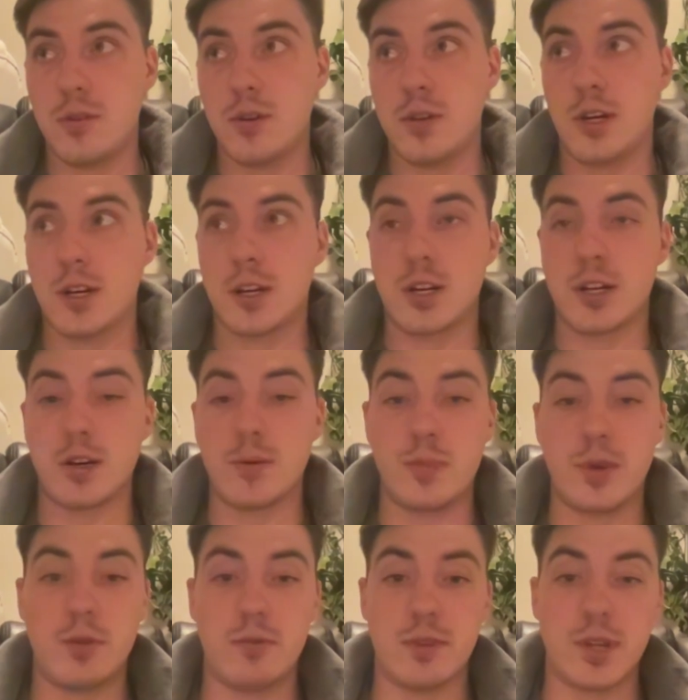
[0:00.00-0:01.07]
you're going to
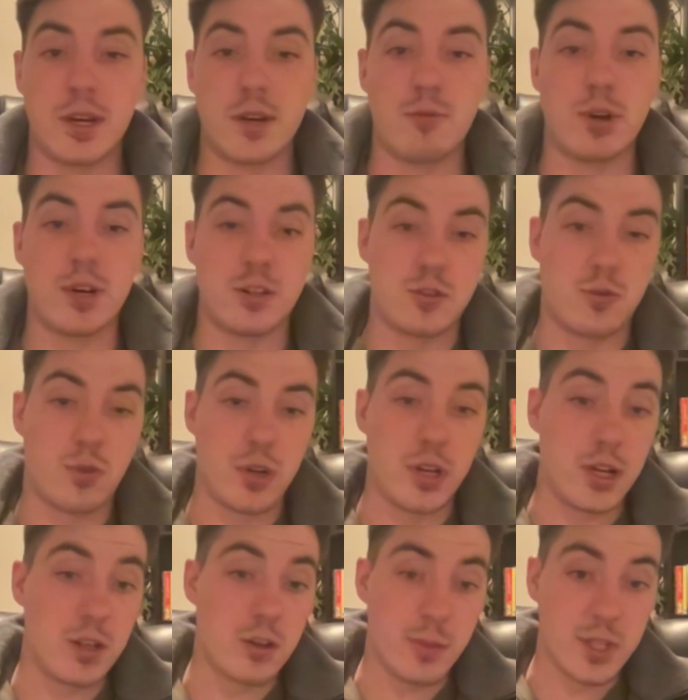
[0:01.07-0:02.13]
compete with 20
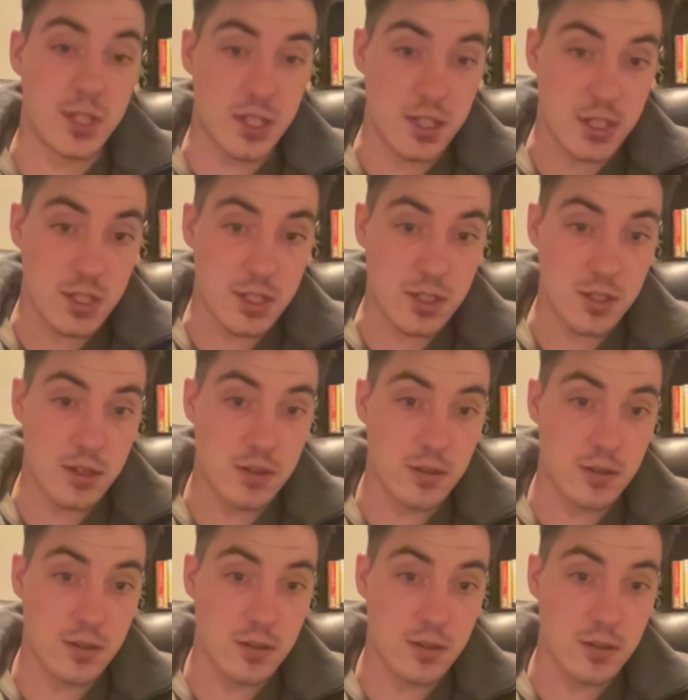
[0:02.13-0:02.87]
other businesses.